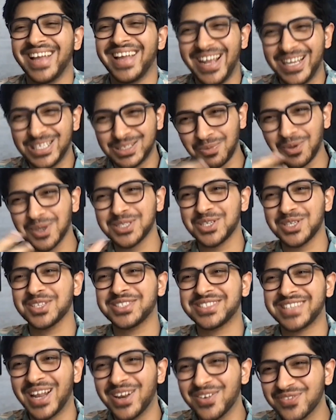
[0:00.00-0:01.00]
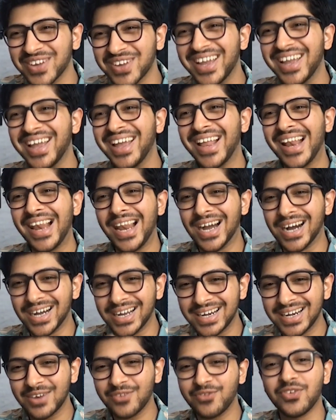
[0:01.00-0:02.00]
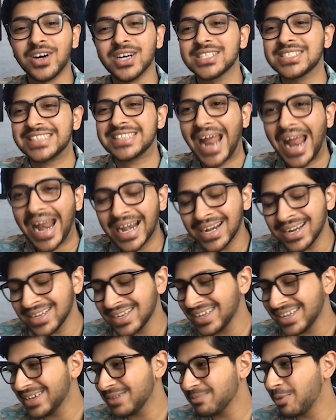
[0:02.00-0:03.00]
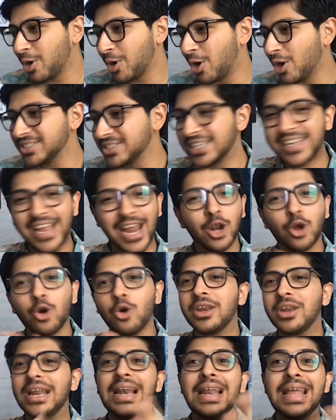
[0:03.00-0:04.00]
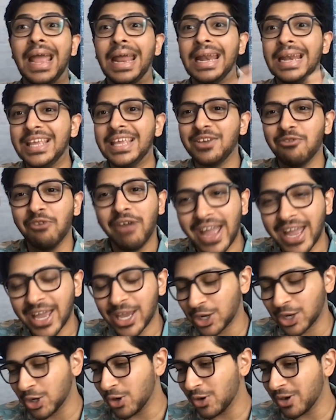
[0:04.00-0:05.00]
Expose yourself, learn firsthand, because it can go really any way.